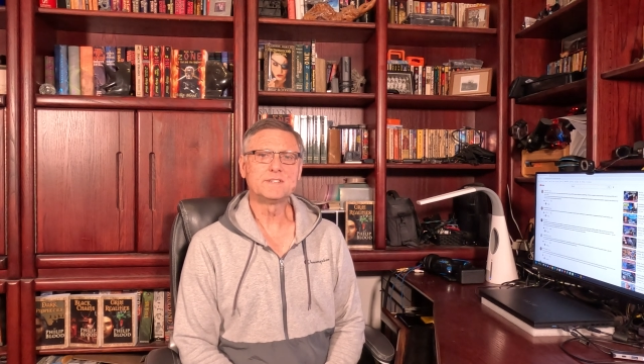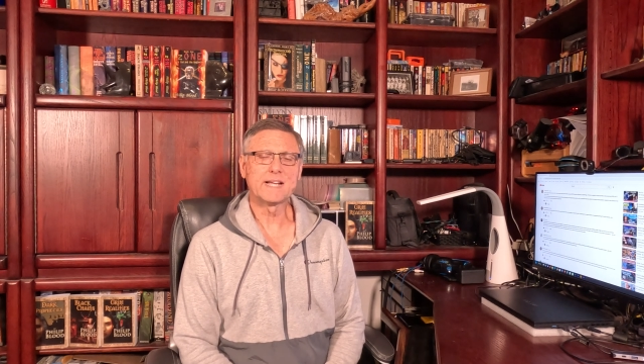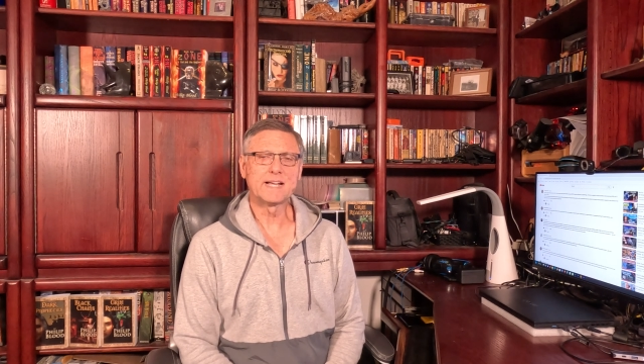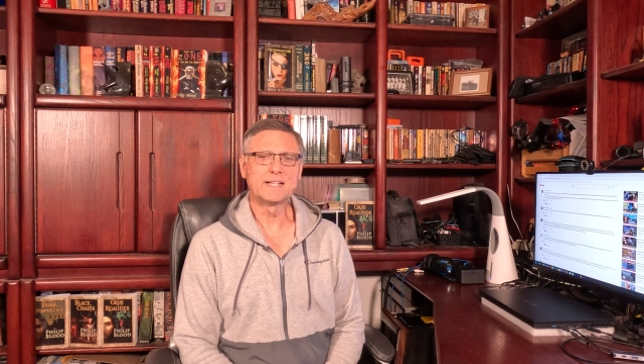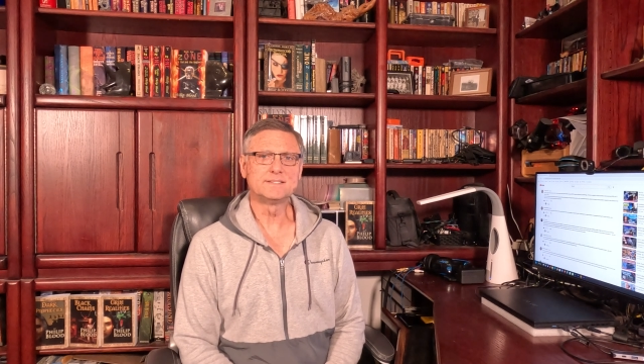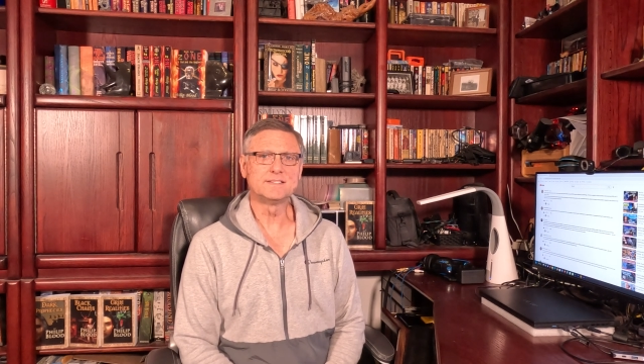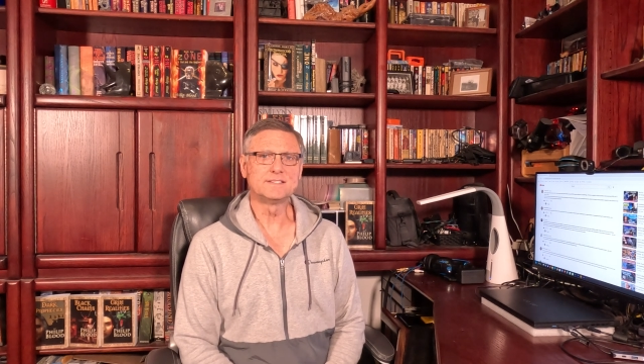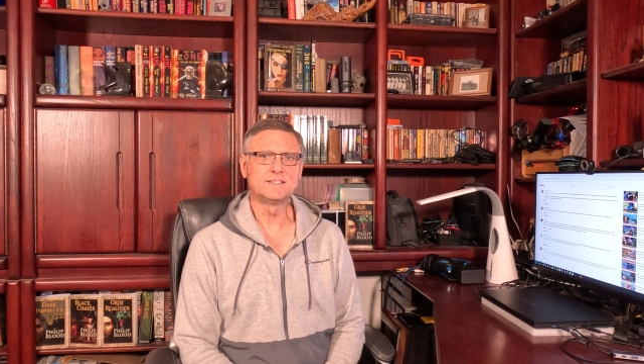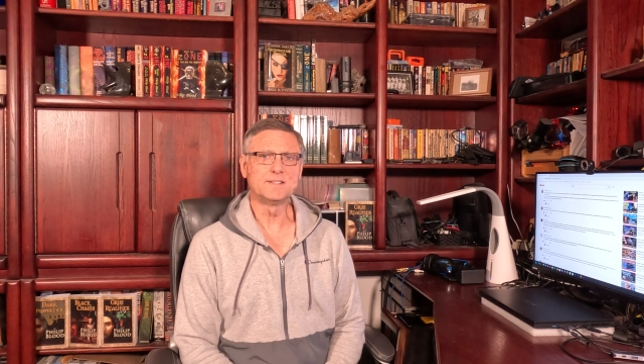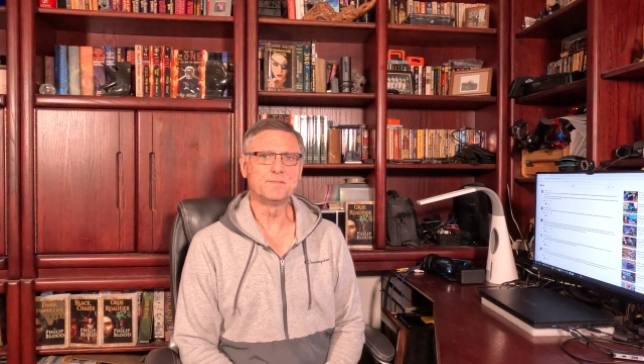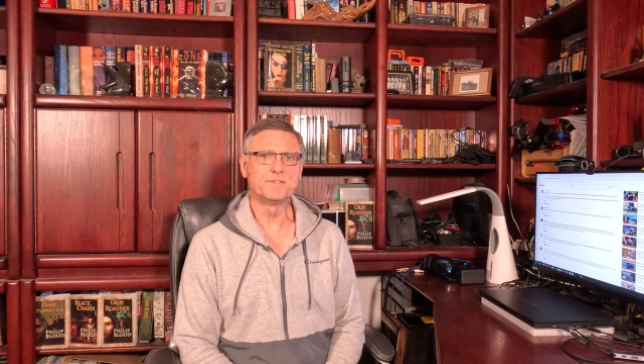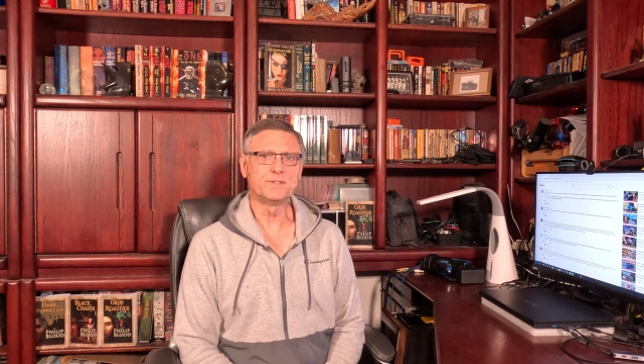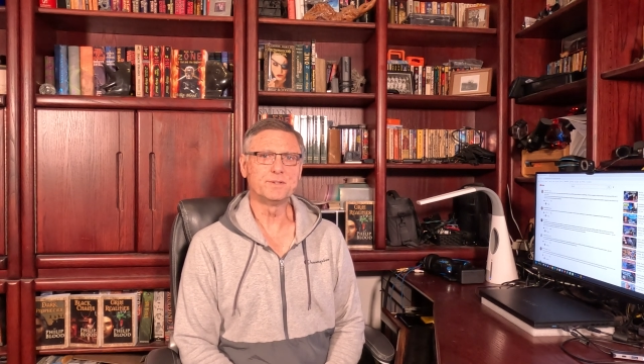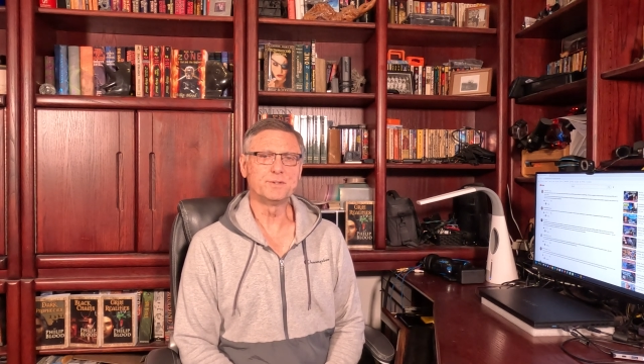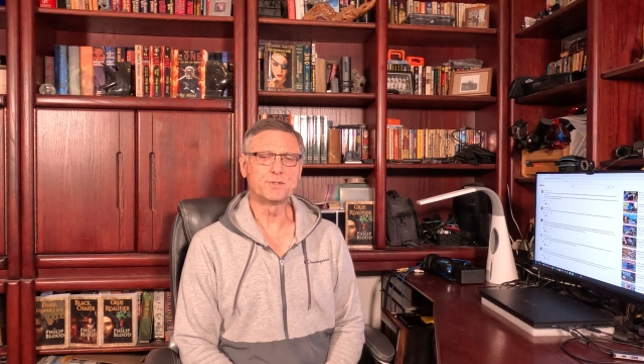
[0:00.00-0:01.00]
tank system
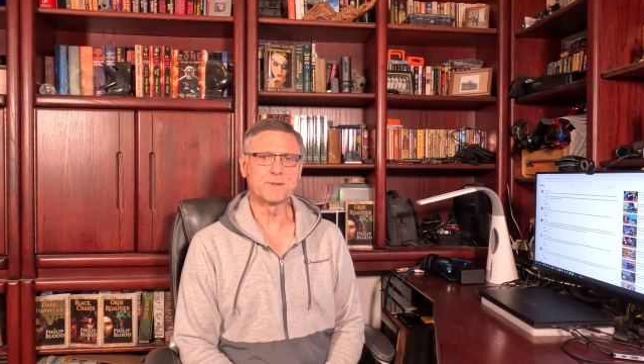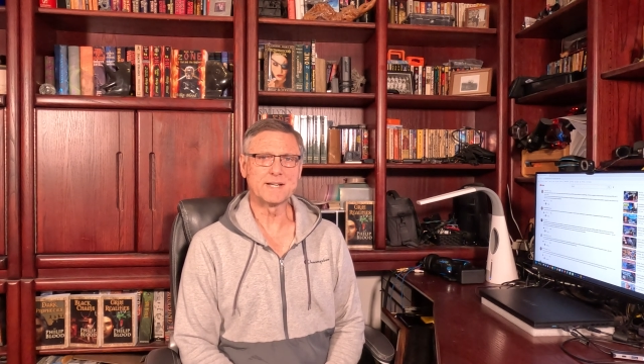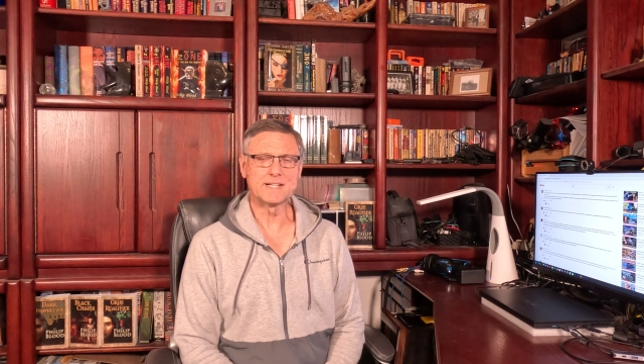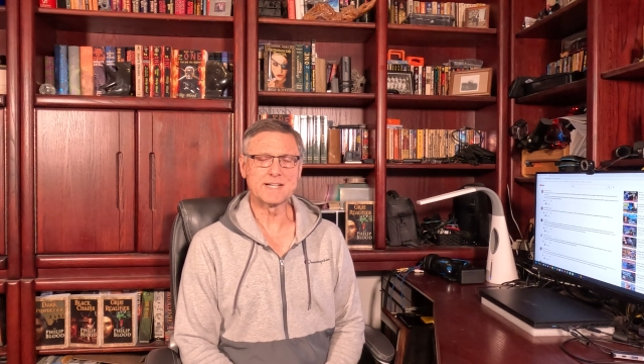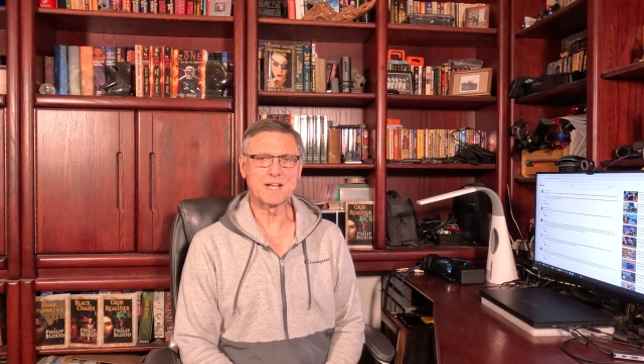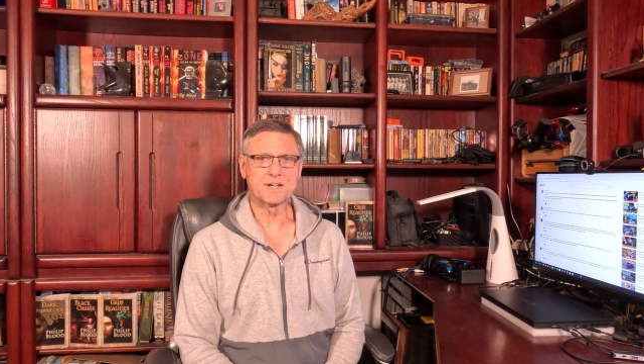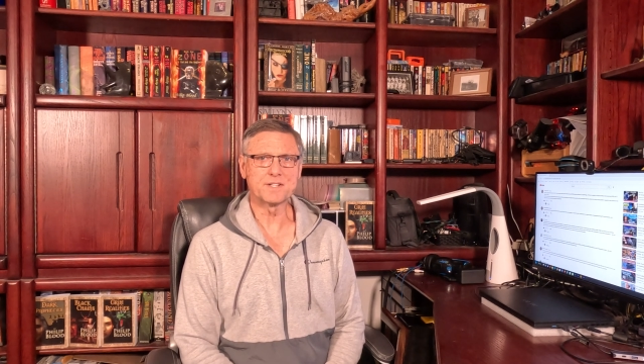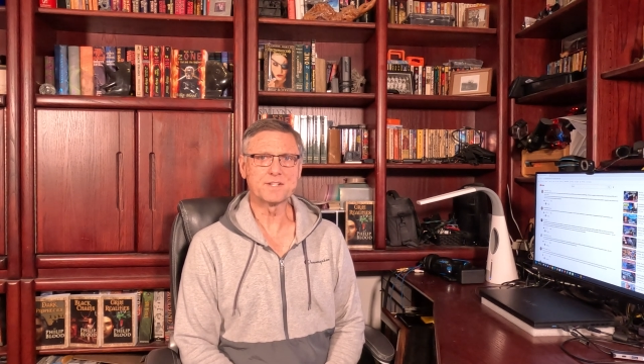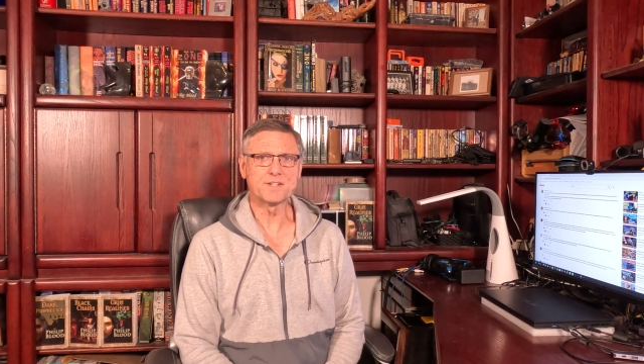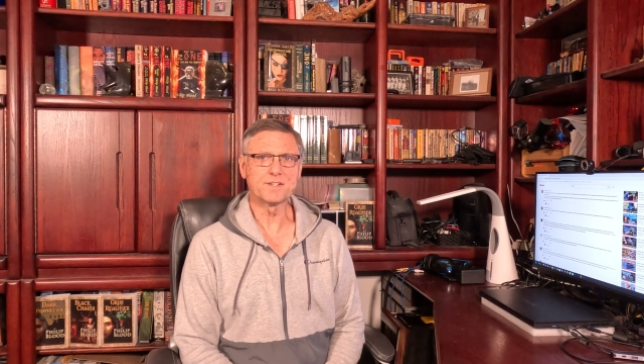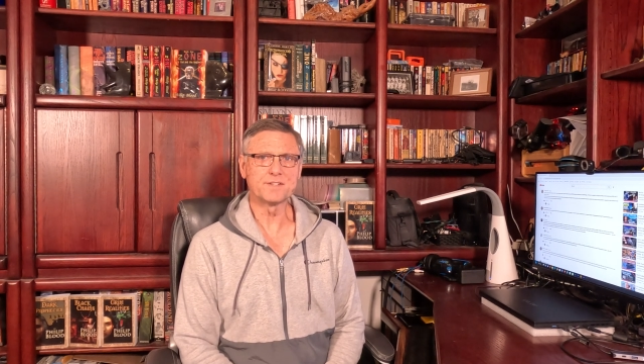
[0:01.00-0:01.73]
to drain down into